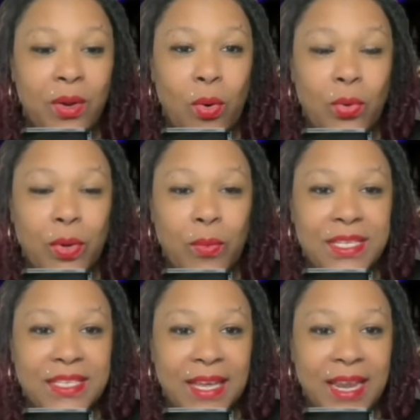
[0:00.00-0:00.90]
Hold on
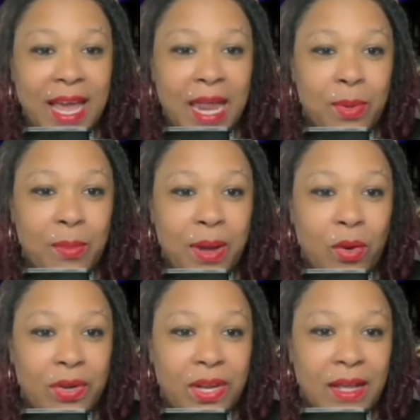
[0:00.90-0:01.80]
a second. I gotta put my
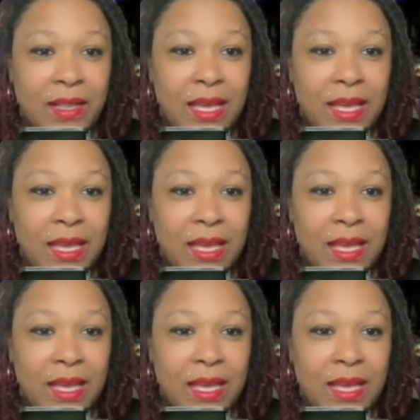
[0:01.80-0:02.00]
court doc